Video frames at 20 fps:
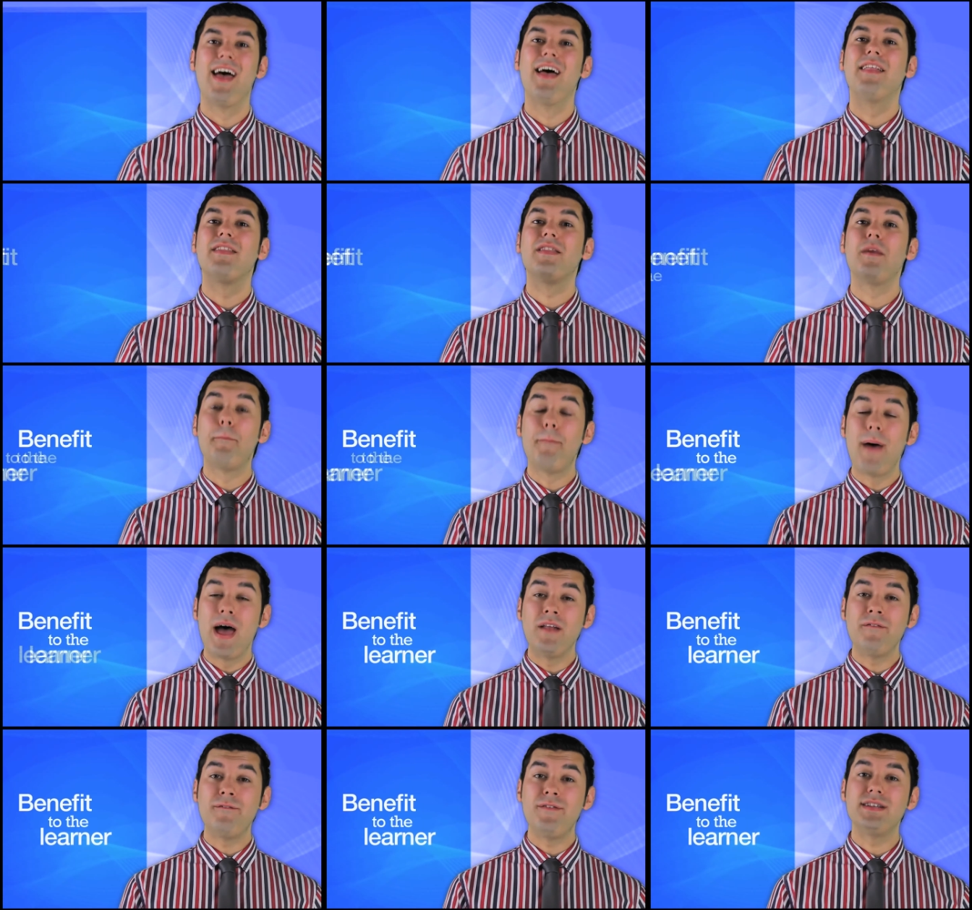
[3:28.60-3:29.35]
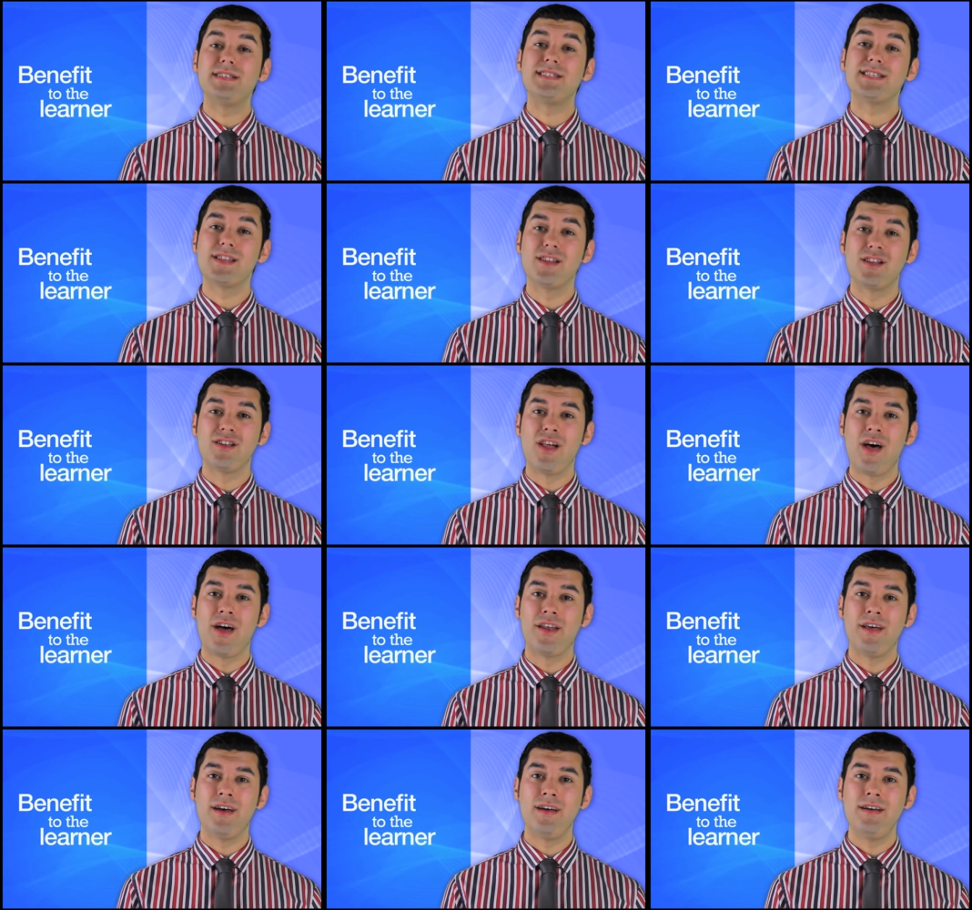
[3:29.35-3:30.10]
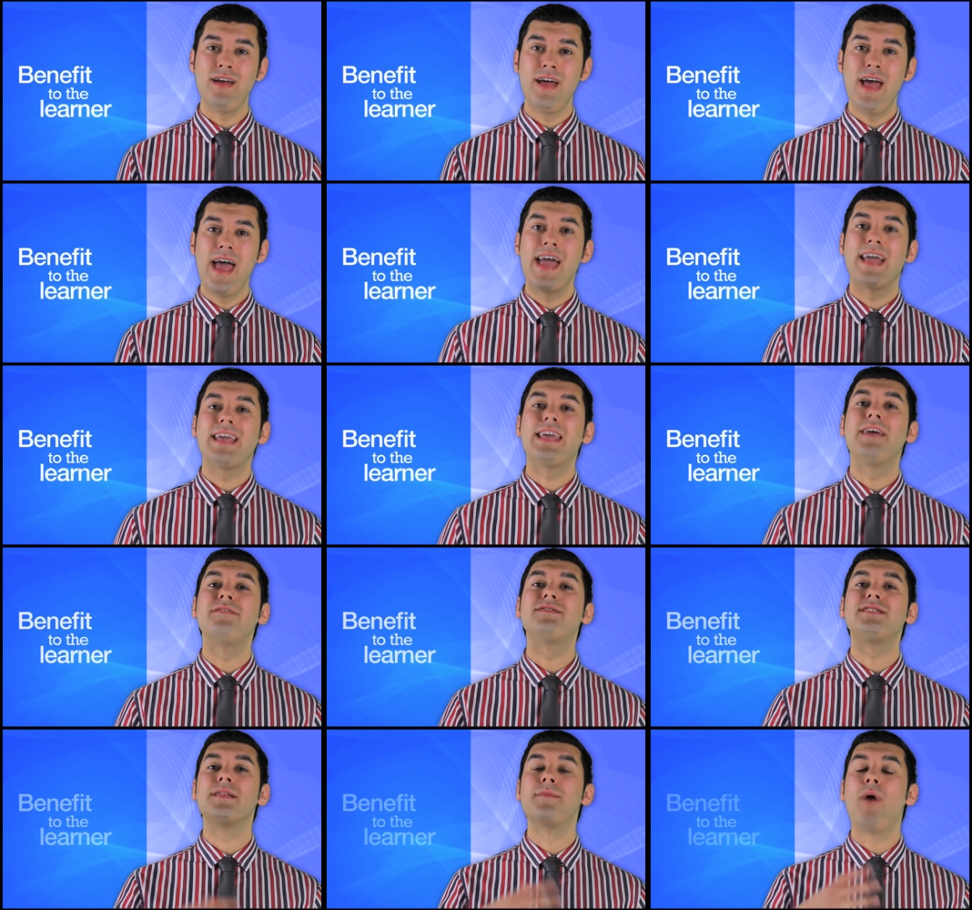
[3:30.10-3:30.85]
The benefit to the learner
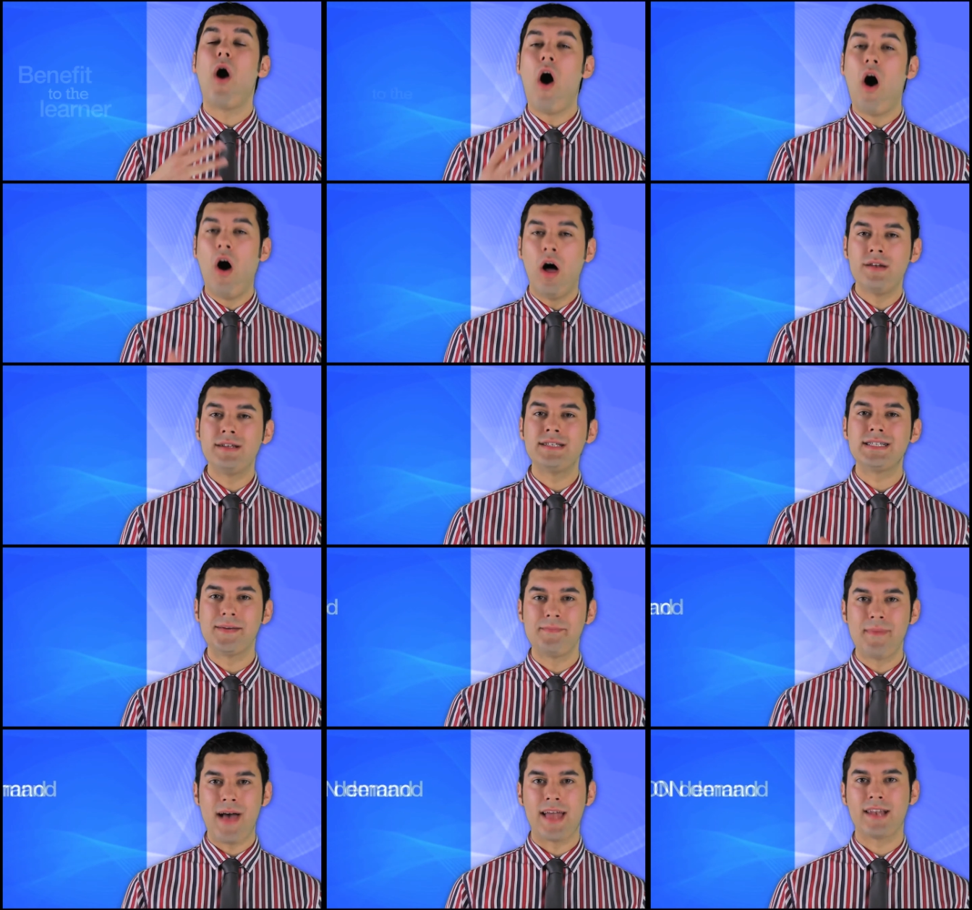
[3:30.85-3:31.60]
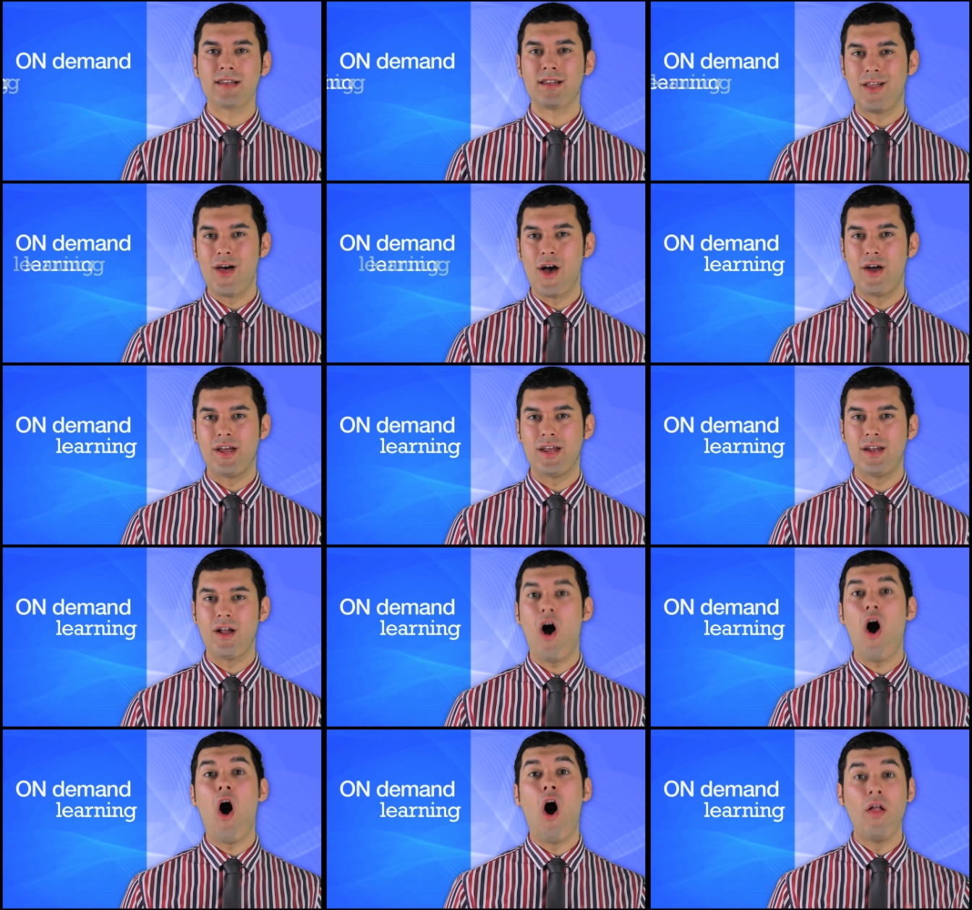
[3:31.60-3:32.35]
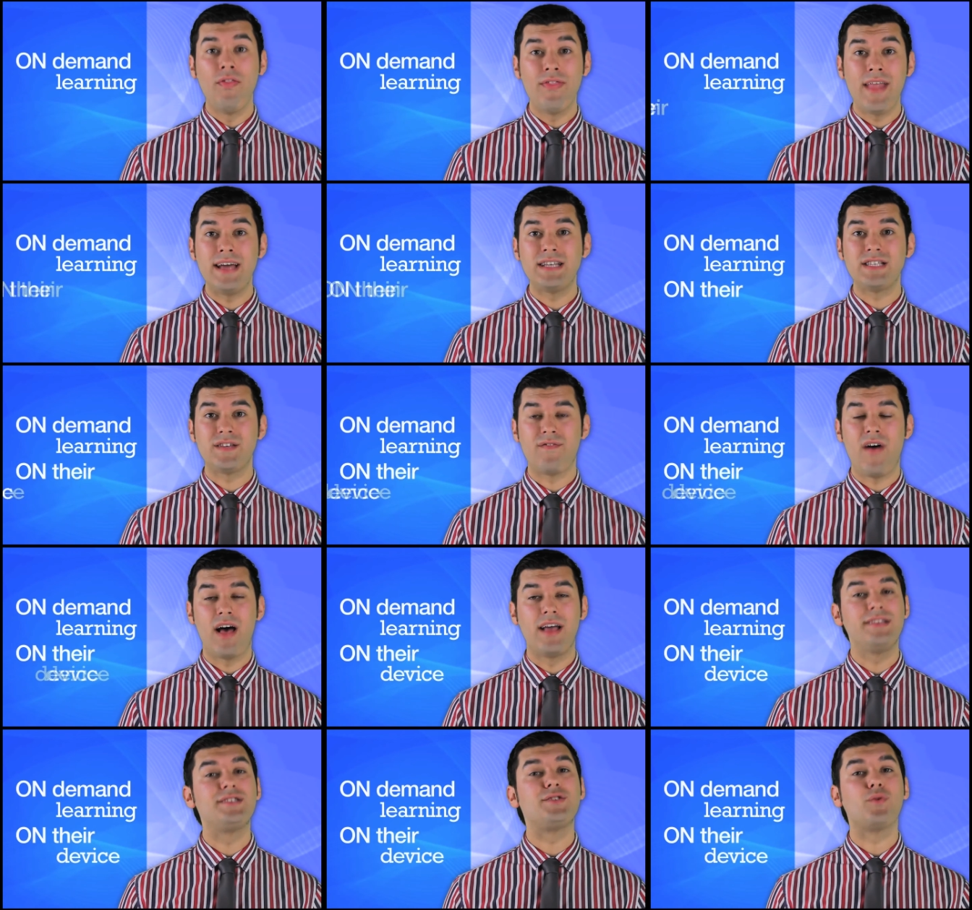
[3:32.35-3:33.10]
gives them on-demand learning on their
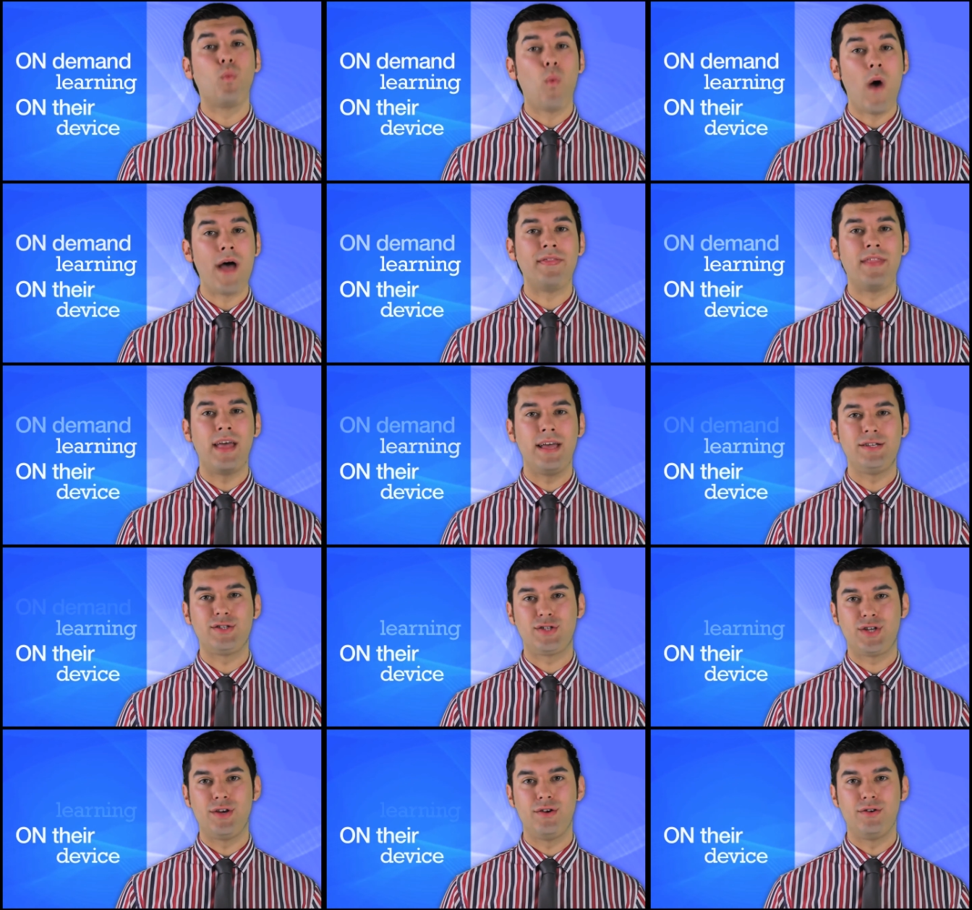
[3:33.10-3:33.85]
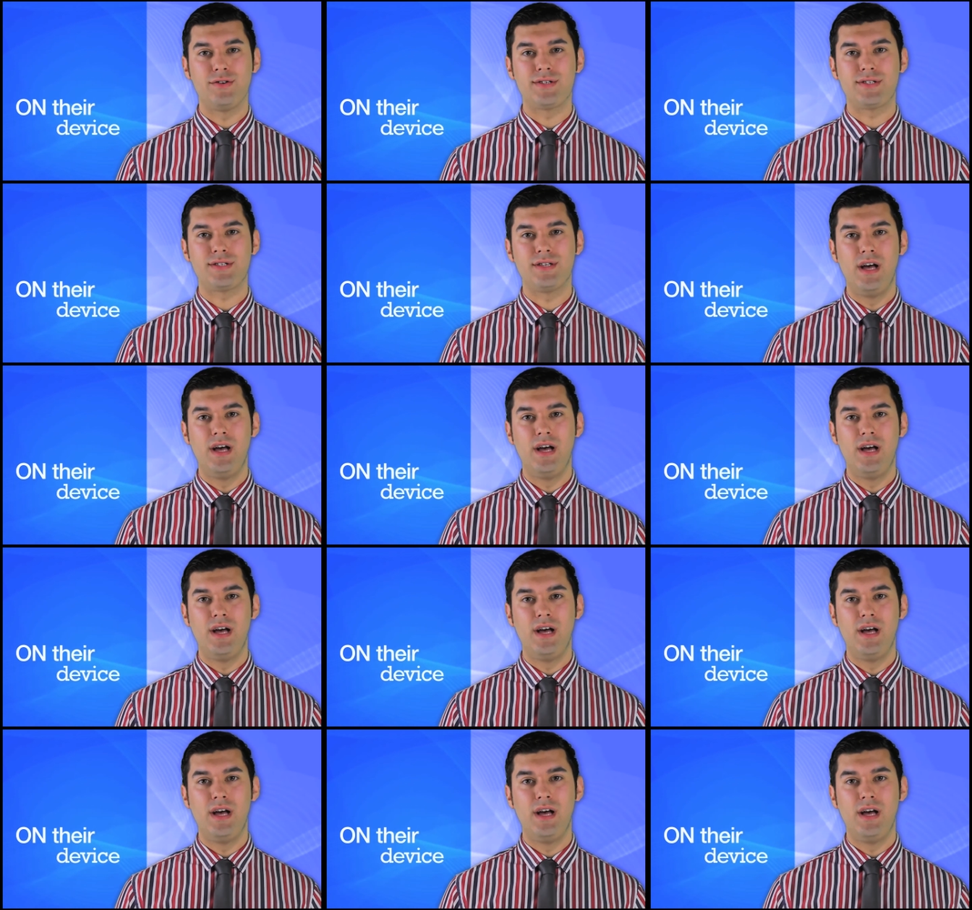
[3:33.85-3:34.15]
device when they choose,